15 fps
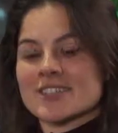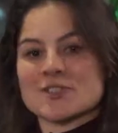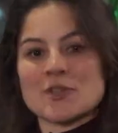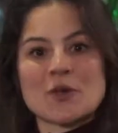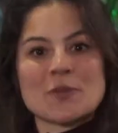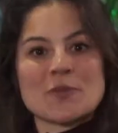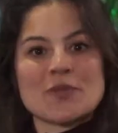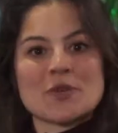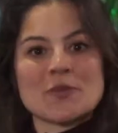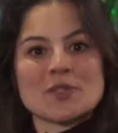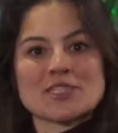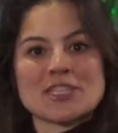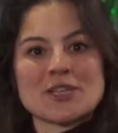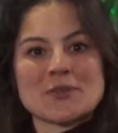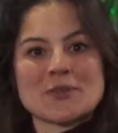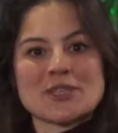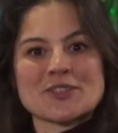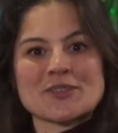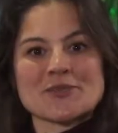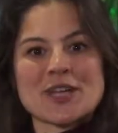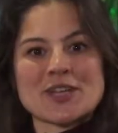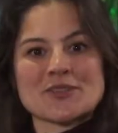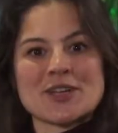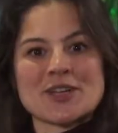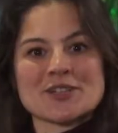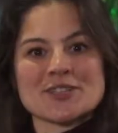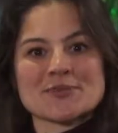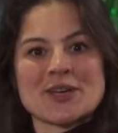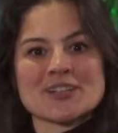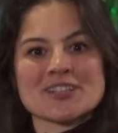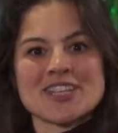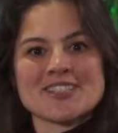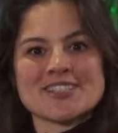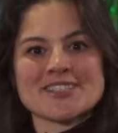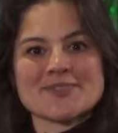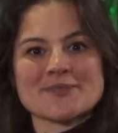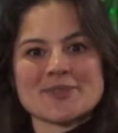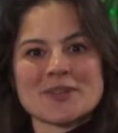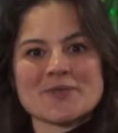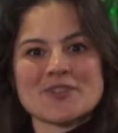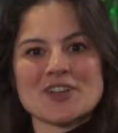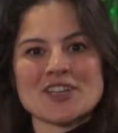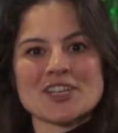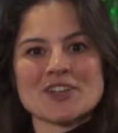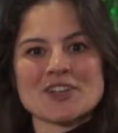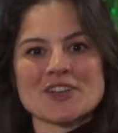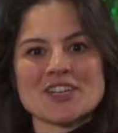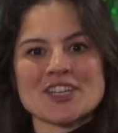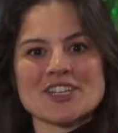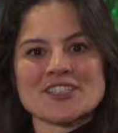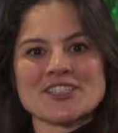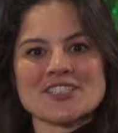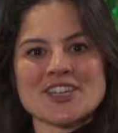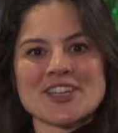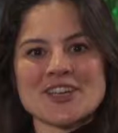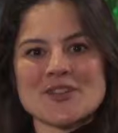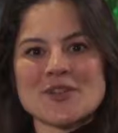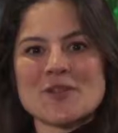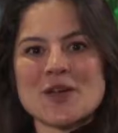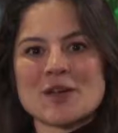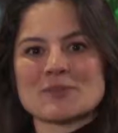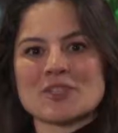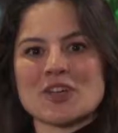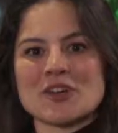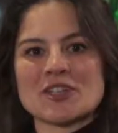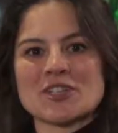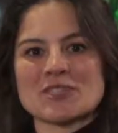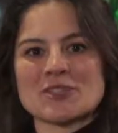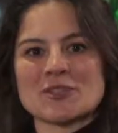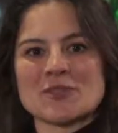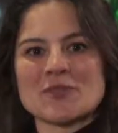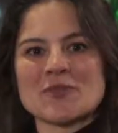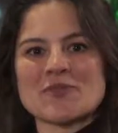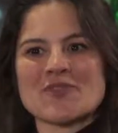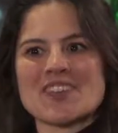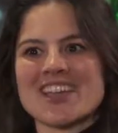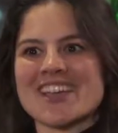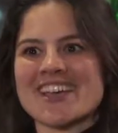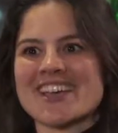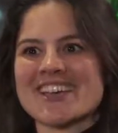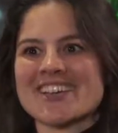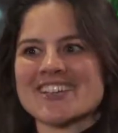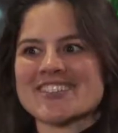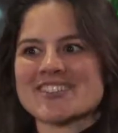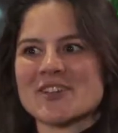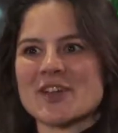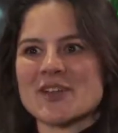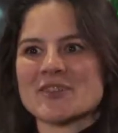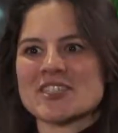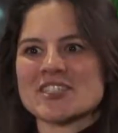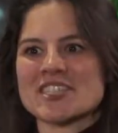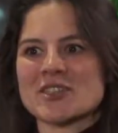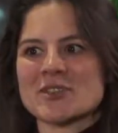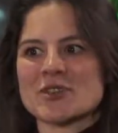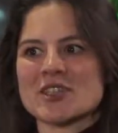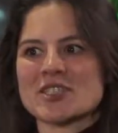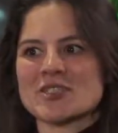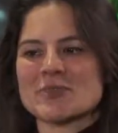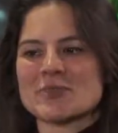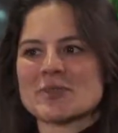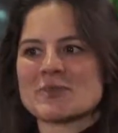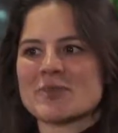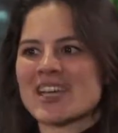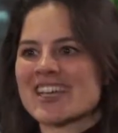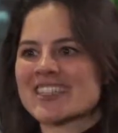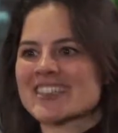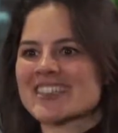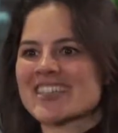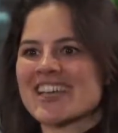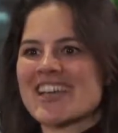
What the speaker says: So there was a little bit of background about us, but I'm really curious who I'm talking to. So I have this little question prepared.